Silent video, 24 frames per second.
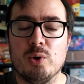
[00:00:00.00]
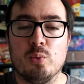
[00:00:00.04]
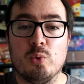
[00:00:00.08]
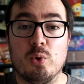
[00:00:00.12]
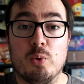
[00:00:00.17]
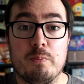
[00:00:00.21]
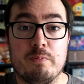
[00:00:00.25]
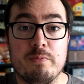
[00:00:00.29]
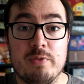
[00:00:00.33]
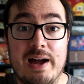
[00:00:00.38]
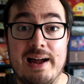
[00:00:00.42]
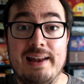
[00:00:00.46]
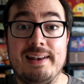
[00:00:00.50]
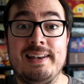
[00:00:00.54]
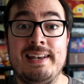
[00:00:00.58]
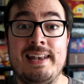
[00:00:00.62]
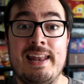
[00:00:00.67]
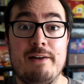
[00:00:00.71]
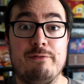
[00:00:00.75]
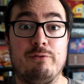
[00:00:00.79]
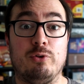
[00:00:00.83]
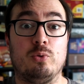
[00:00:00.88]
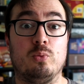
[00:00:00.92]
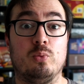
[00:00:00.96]
well, that
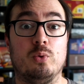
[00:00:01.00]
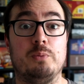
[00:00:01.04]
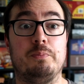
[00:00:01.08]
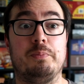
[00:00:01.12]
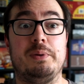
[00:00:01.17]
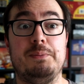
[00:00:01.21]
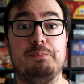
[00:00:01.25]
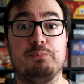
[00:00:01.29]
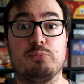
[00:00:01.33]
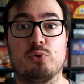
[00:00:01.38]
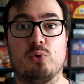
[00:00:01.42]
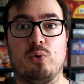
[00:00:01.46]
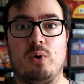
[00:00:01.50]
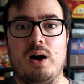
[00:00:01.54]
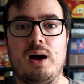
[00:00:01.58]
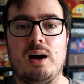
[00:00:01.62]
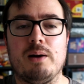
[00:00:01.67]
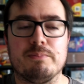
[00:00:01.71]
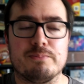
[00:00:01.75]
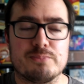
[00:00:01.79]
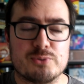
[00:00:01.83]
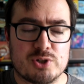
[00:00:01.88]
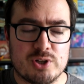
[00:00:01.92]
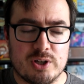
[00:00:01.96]
level would be brought
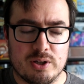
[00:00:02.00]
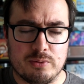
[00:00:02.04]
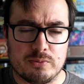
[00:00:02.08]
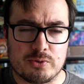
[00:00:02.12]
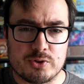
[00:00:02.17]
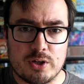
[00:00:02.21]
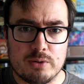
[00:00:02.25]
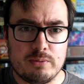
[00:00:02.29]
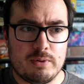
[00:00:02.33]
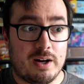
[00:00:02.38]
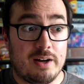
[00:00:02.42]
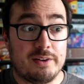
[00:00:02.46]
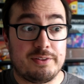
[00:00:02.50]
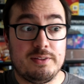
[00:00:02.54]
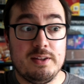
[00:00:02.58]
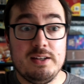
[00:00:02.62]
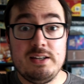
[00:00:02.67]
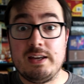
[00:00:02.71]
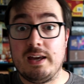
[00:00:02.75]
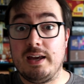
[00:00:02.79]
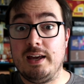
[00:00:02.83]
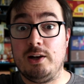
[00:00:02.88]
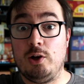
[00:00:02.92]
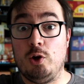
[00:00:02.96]
up to. So I
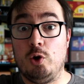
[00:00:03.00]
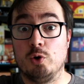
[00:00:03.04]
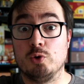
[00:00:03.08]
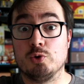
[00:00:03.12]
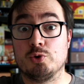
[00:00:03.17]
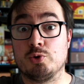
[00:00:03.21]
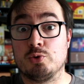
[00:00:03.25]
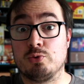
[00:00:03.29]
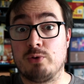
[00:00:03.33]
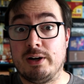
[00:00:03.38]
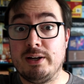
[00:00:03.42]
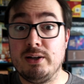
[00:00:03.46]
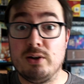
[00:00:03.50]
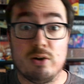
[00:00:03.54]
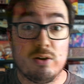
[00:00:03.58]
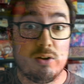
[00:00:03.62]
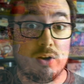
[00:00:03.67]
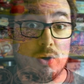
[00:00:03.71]
think it looked great